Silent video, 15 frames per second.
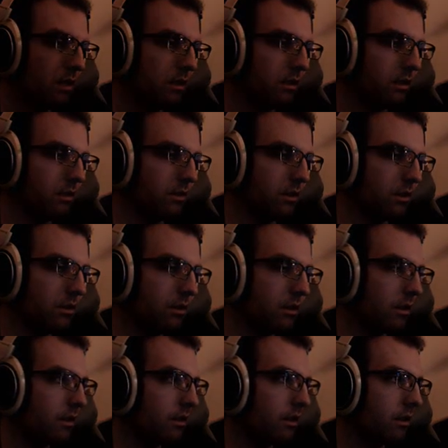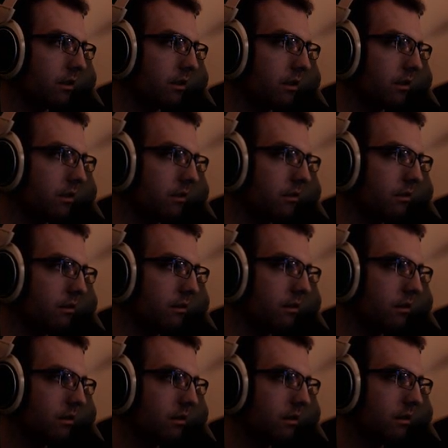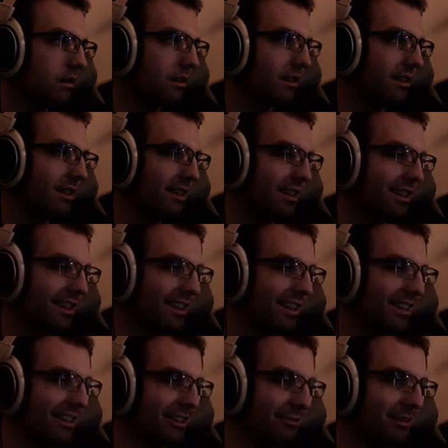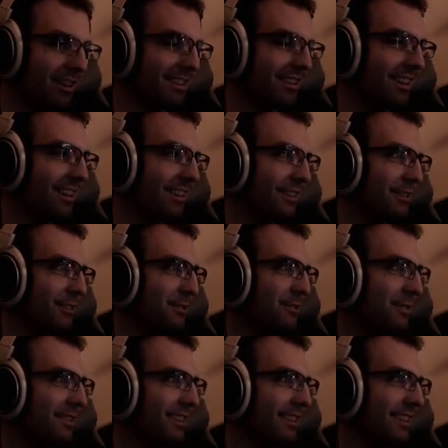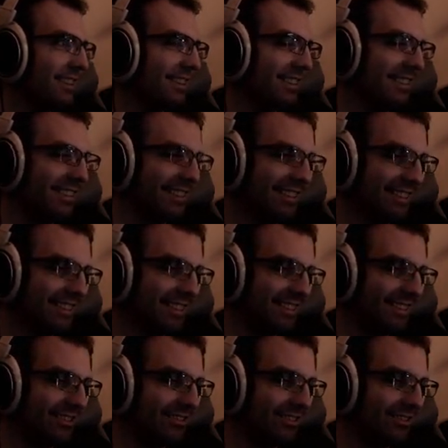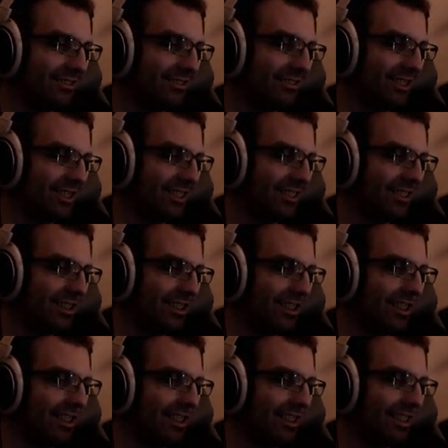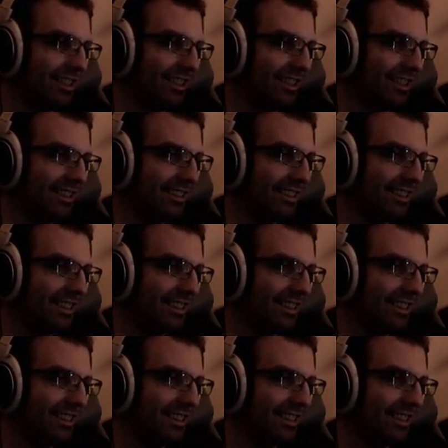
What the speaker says: See if this chick's here or not. Alien meth addict is for, yeah. Fucking skinhead, like.